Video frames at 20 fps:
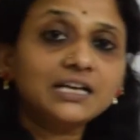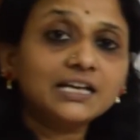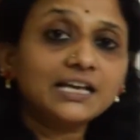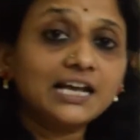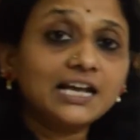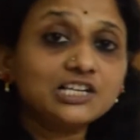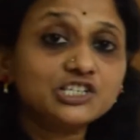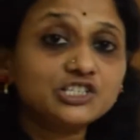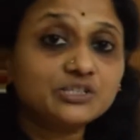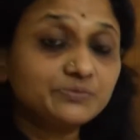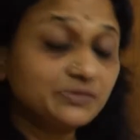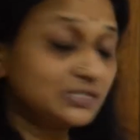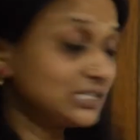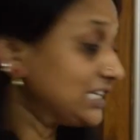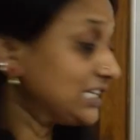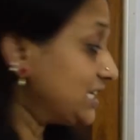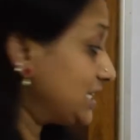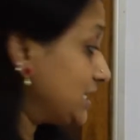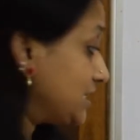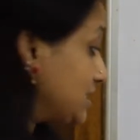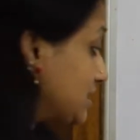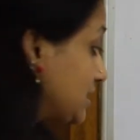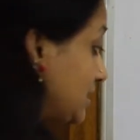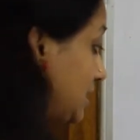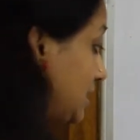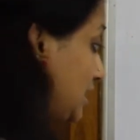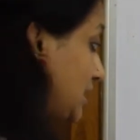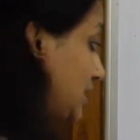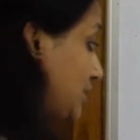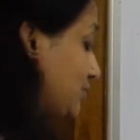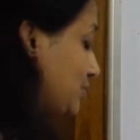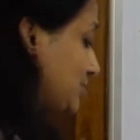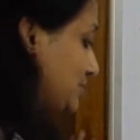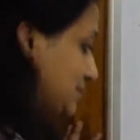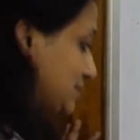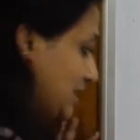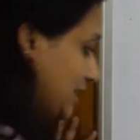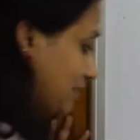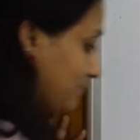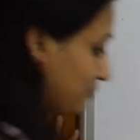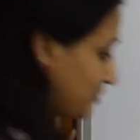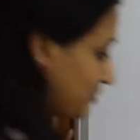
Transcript: calcium silicate. Now the same